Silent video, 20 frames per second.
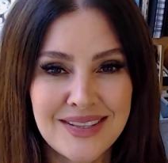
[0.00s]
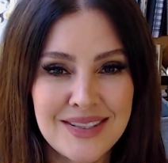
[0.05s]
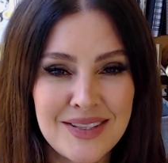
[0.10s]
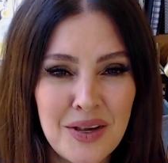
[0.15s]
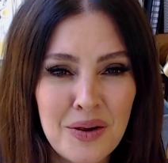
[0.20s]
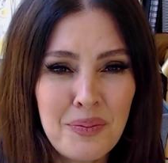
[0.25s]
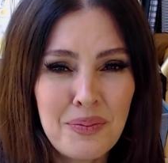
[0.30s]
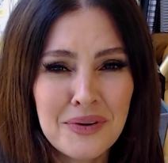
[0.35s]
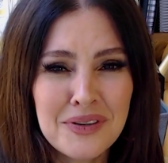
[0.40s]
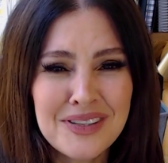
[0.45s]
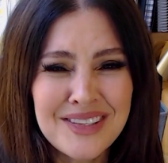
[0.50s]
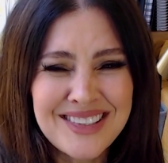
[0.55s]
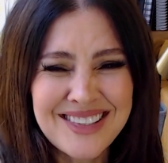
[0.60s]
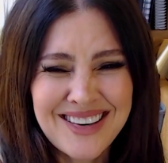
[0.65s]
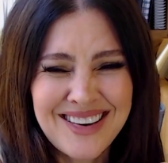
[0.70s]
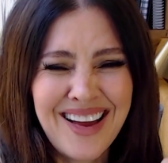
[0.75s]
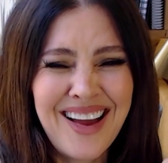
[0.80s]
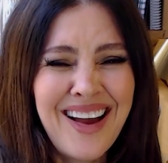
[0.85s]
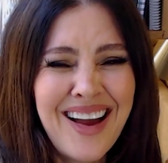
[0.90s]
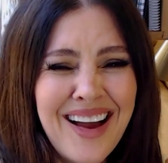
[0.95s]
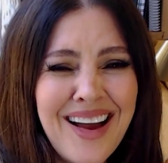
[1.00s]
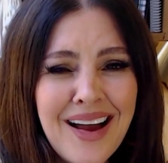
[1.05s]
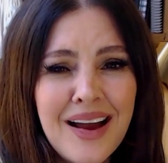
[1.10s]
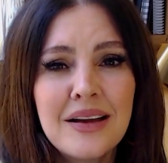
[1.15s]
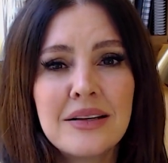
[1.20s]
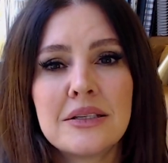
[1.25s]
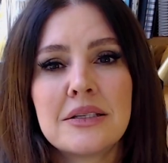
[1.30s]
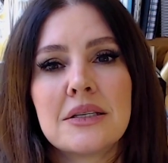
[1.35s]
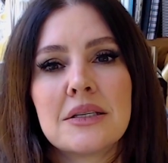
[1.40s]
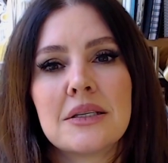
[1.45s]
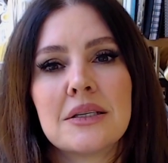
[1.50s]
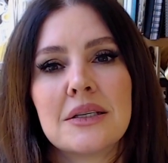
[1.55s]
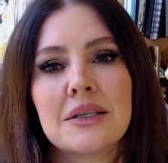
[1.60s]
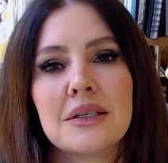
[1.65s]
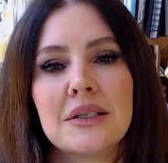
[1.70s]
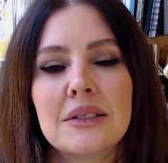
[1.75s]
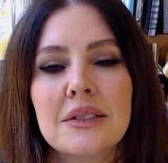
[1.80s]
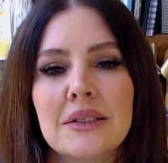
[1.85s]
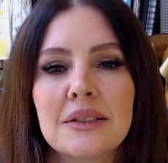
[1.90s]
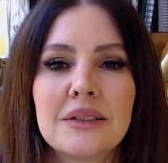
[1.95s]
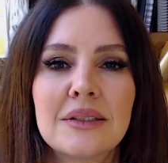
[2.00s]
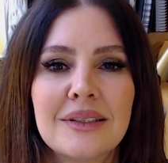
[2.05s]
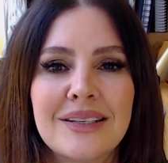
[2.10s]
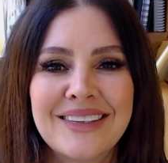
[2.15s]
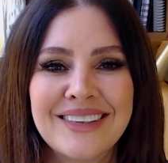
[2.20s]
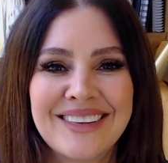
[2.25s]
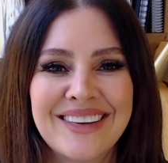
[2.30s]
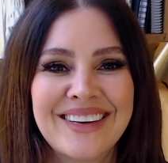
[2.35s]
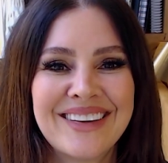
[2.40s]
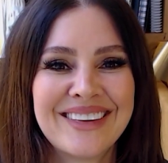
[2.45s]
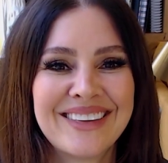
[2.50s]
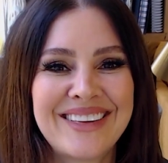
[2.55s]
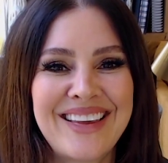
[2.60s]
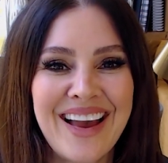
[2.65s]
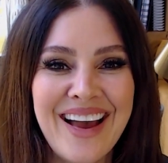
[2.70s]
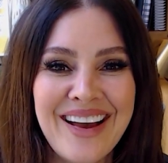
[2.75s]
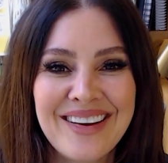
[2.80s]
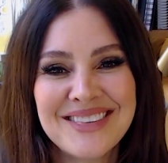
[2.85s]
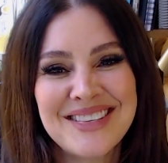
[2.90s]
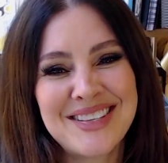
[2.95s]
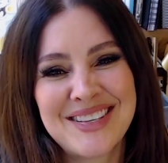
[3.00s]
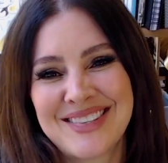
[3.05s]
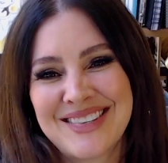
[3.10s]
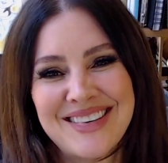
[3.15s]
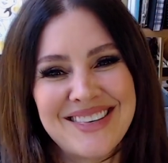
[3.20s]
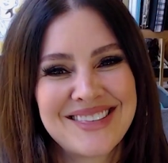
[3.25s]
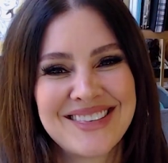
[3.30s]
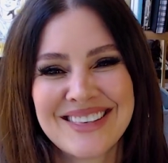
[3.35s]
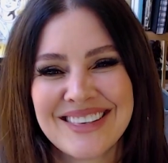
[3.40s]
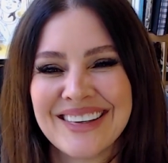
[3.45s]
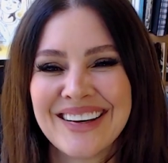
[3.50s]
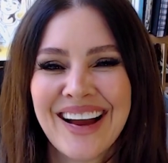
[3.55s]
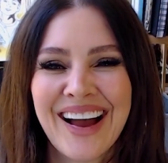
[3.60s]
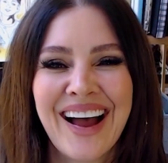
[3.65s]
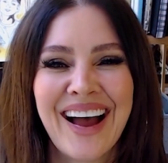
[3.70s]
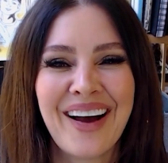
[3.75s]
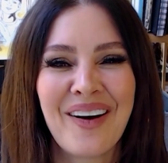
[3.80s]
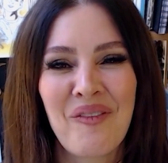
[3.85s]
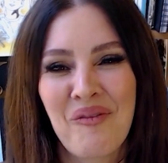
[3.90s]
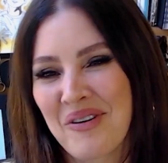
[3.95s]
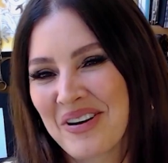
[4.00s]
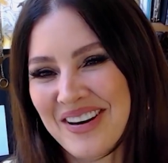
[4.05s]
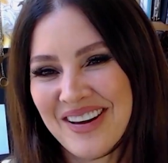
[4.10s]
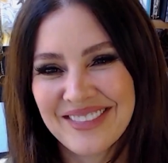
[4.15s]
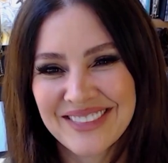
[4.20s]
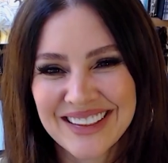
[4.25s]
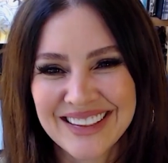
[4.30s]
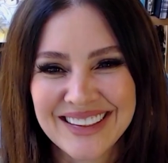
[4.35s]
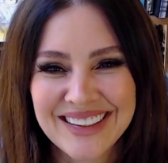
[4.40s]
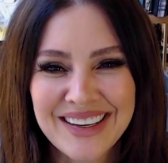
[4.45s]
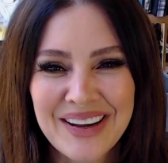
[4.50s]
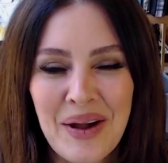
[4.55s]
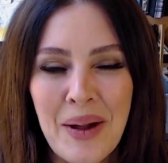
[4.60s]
Supercharge. Yeah, I was a singer. One of it.